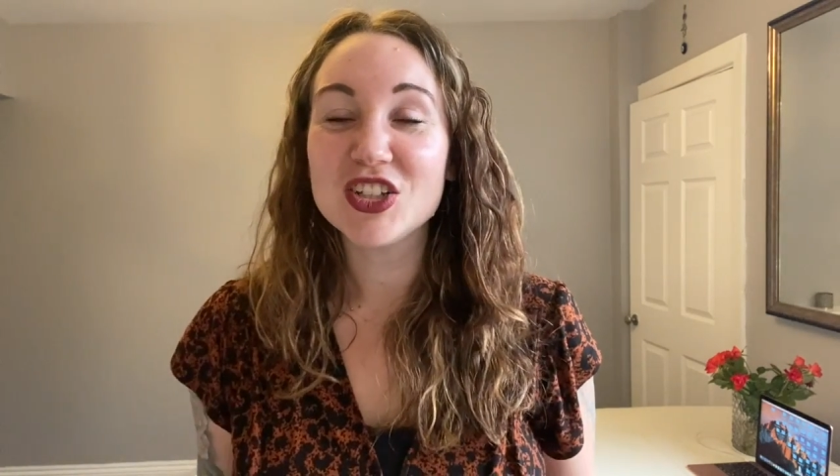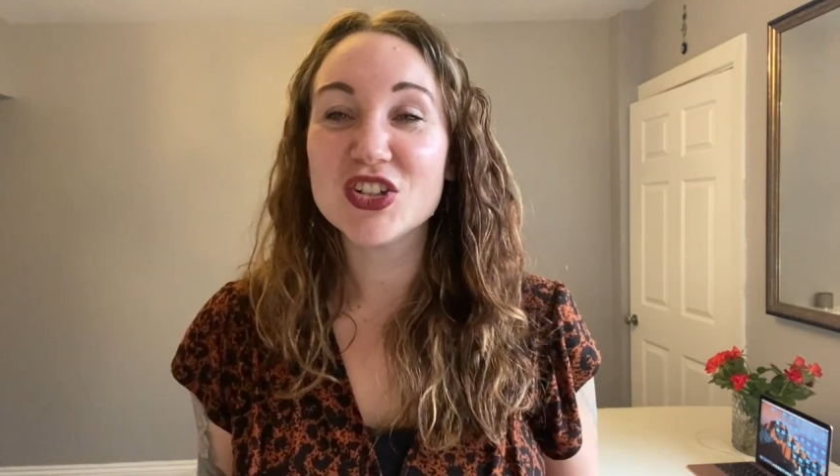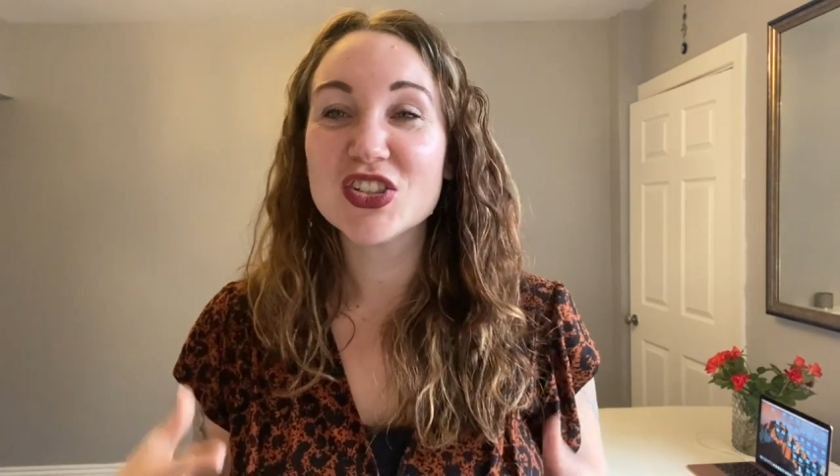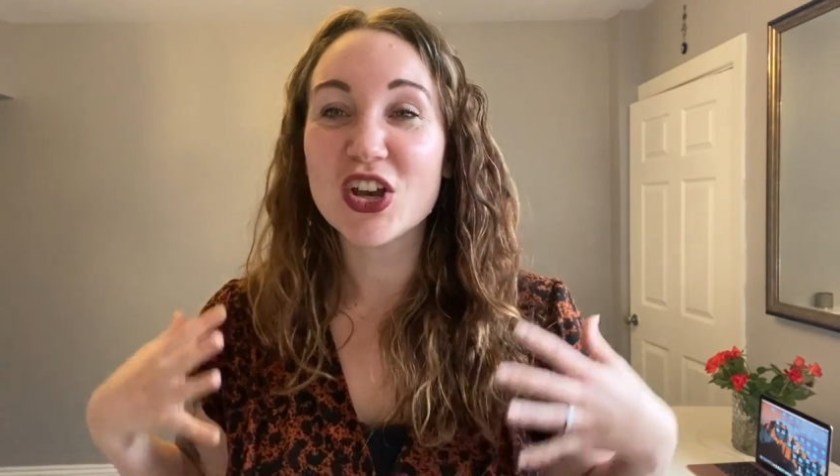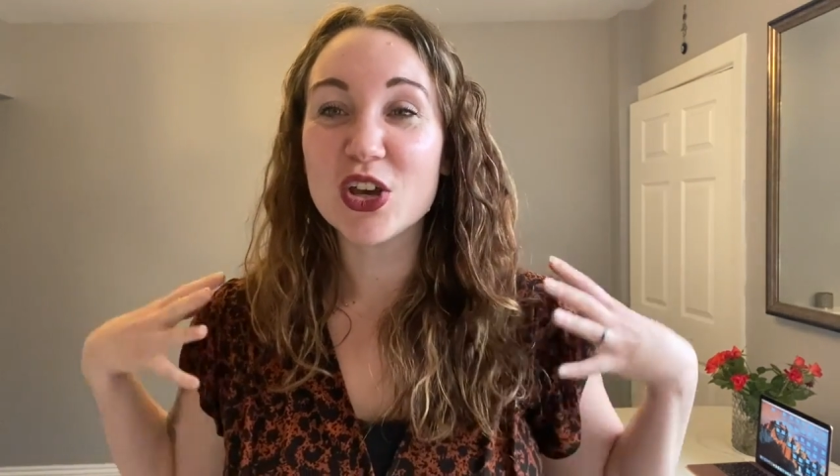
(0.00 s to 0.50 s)

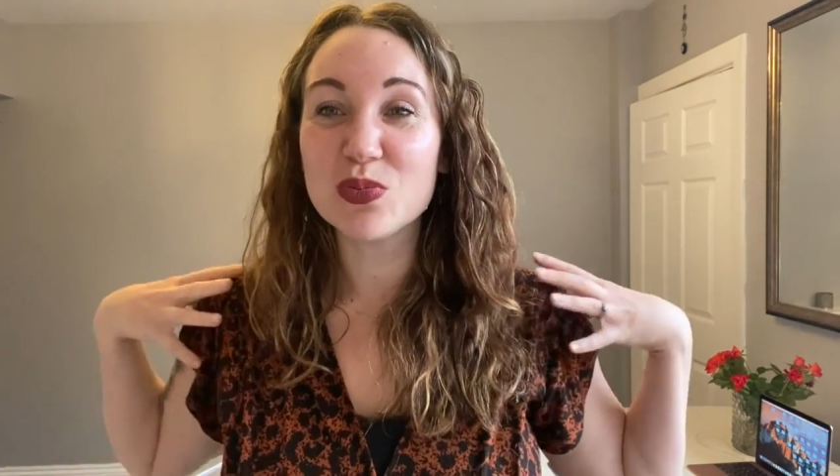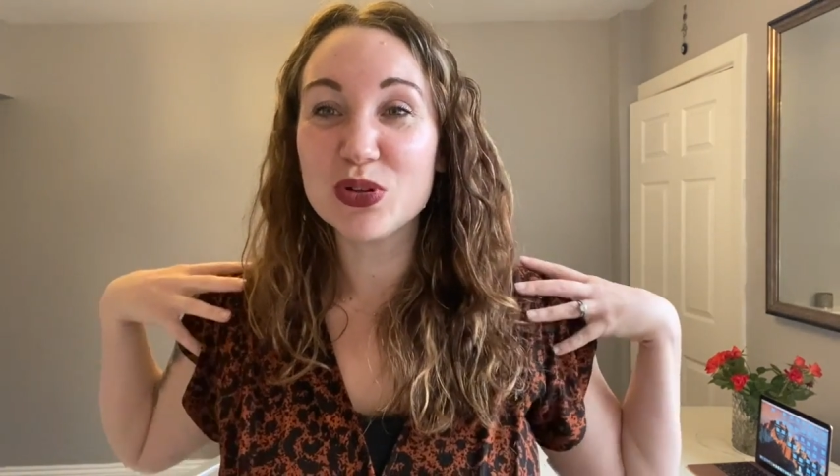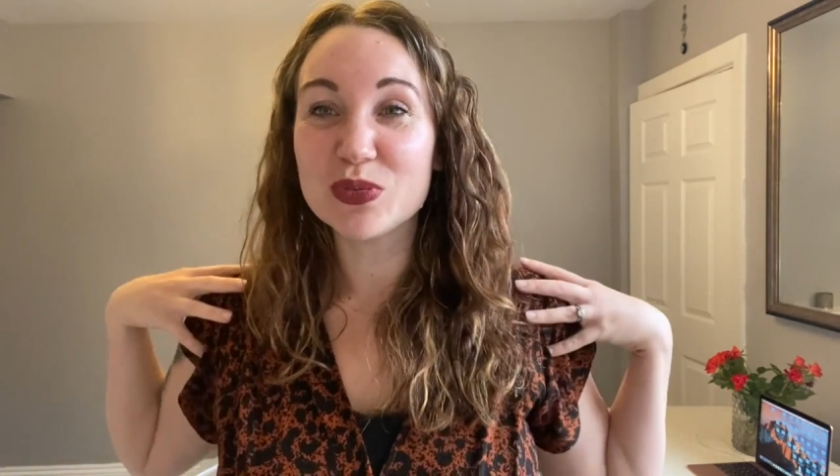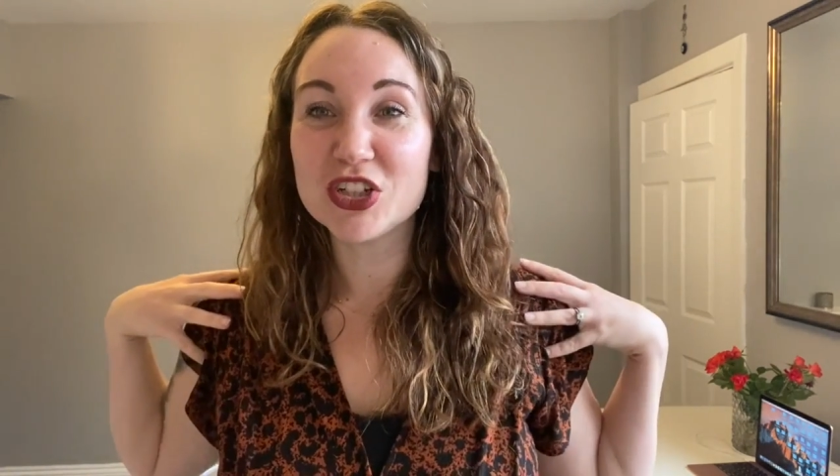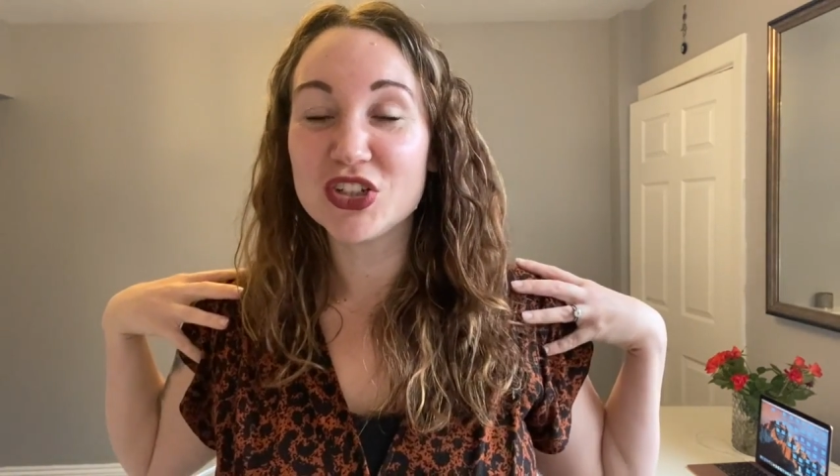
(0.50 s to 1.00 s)
just to open
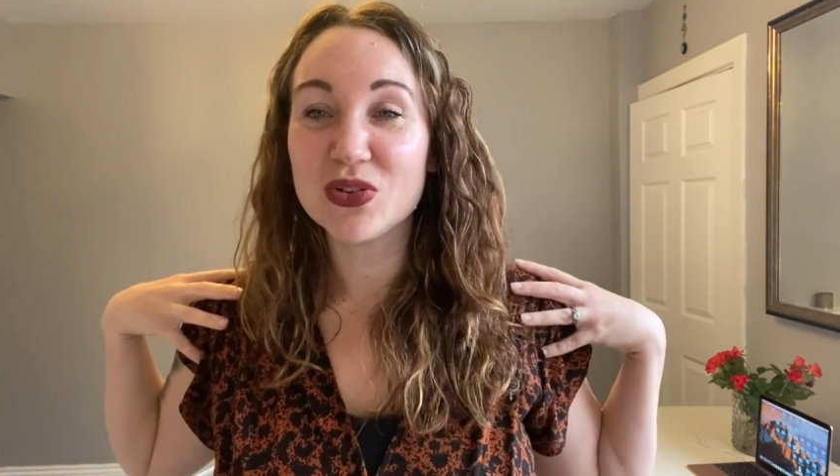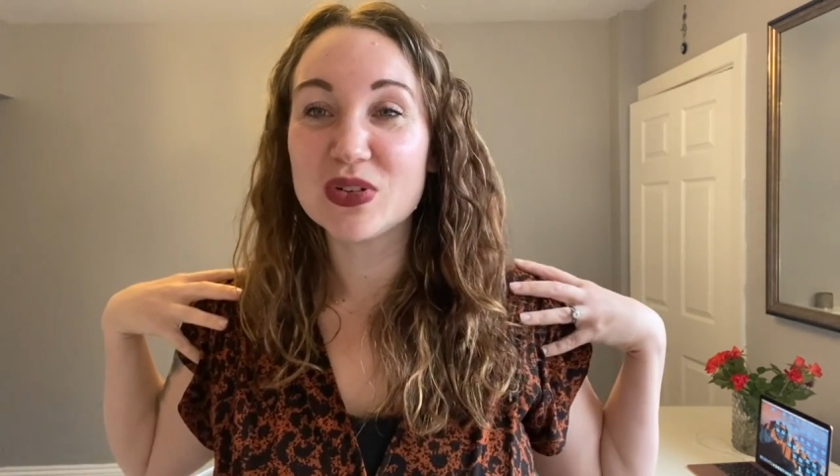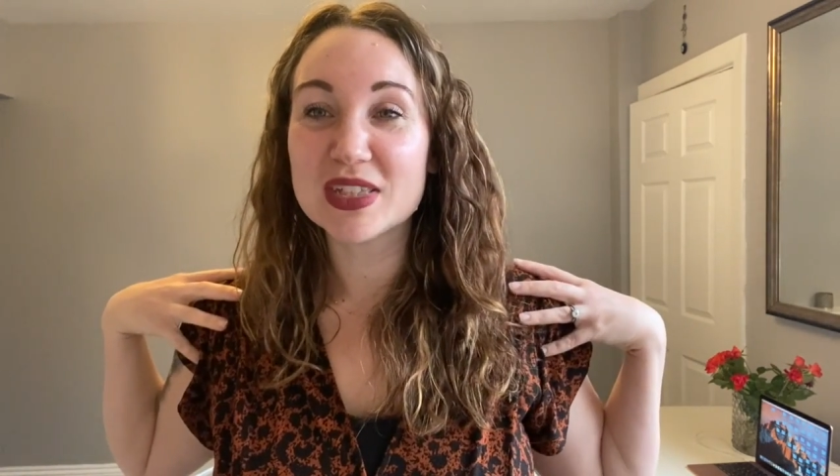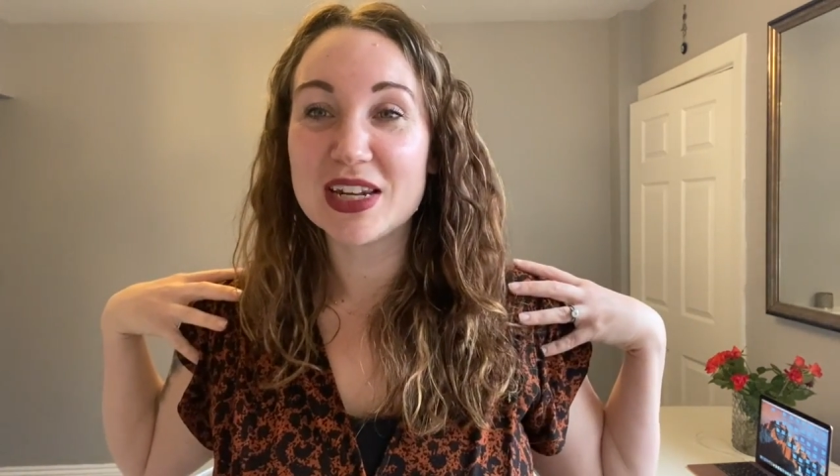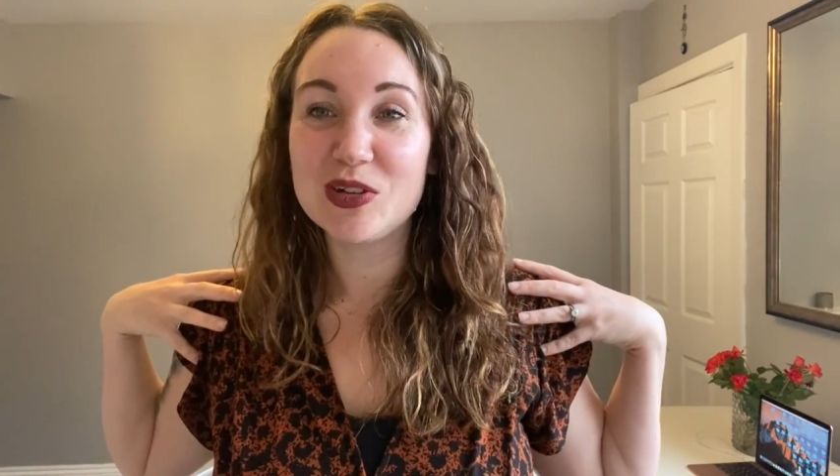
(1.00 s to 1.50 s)
up these
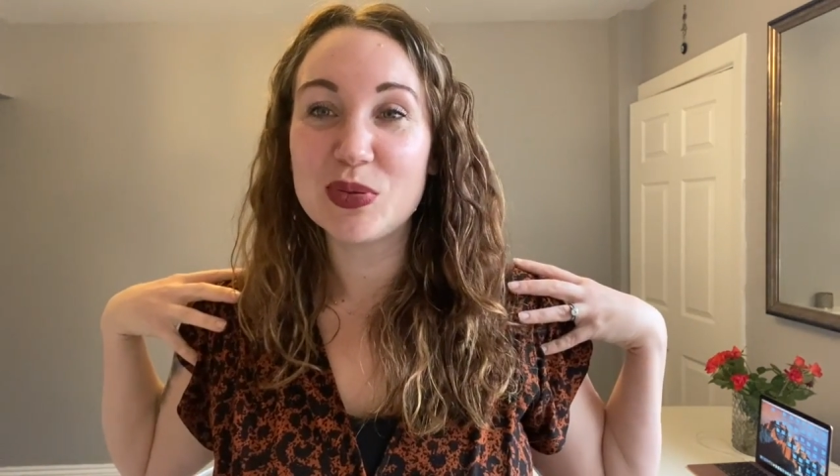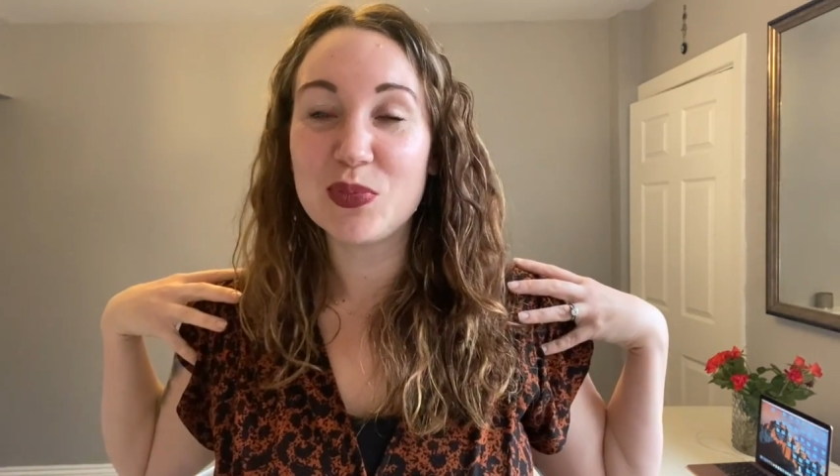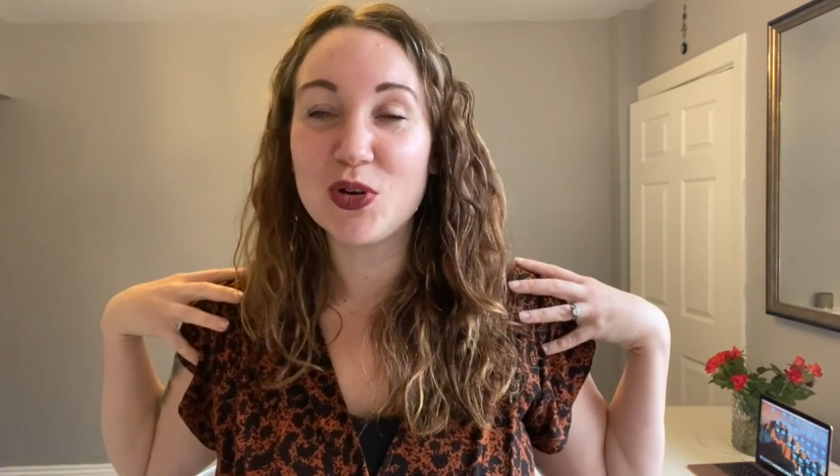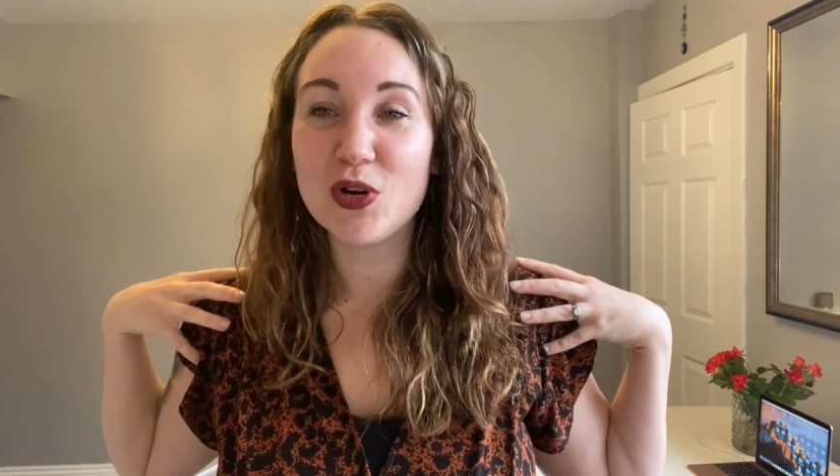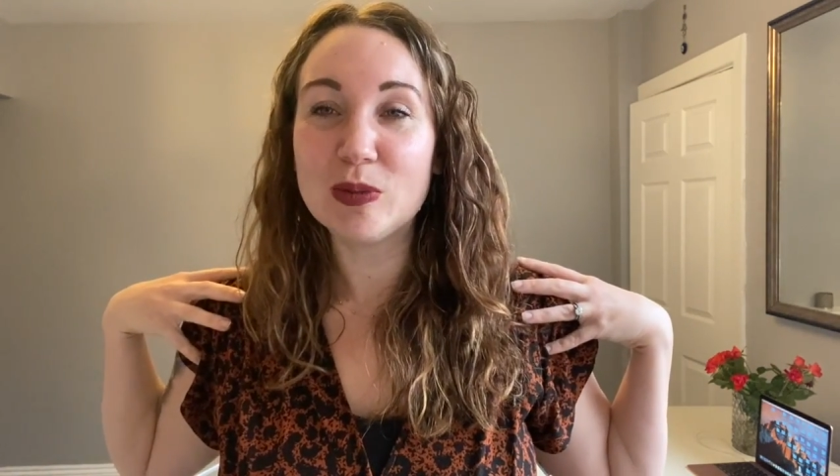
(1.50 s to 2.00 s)
shoulders a little bit
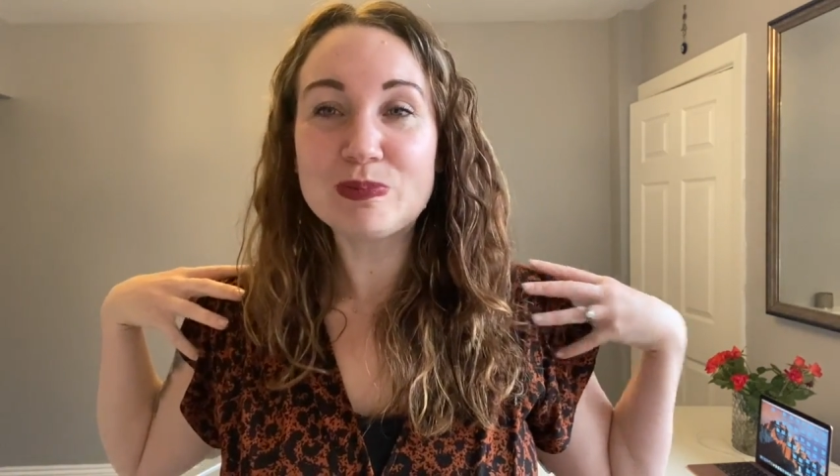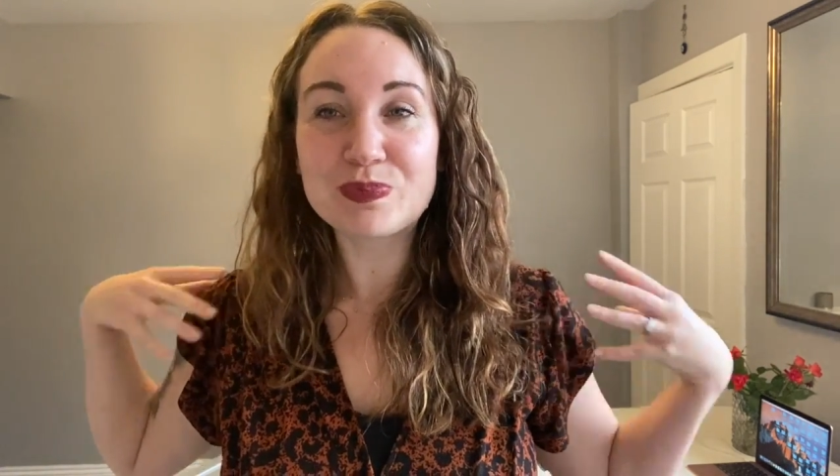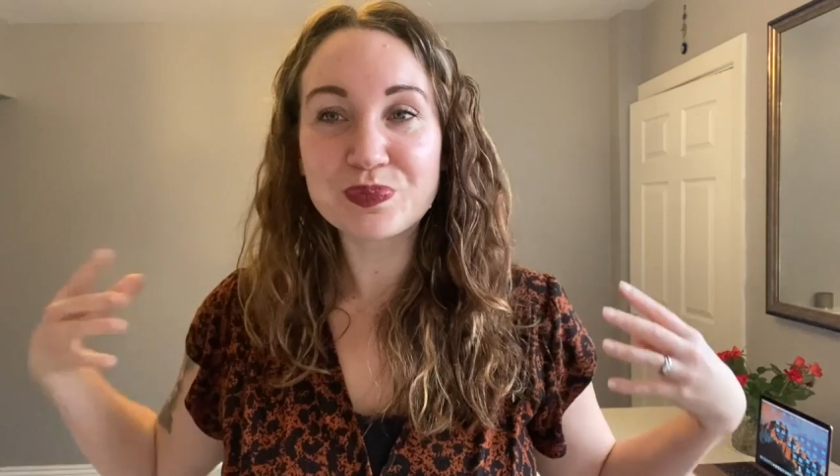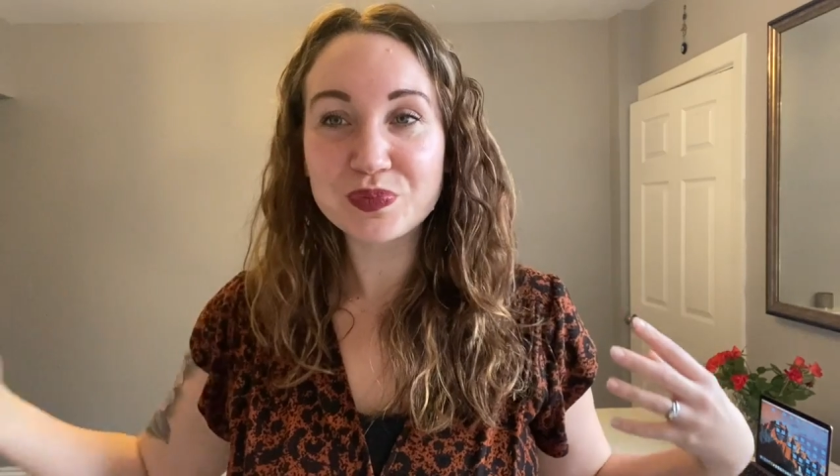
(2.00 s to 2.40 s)
more,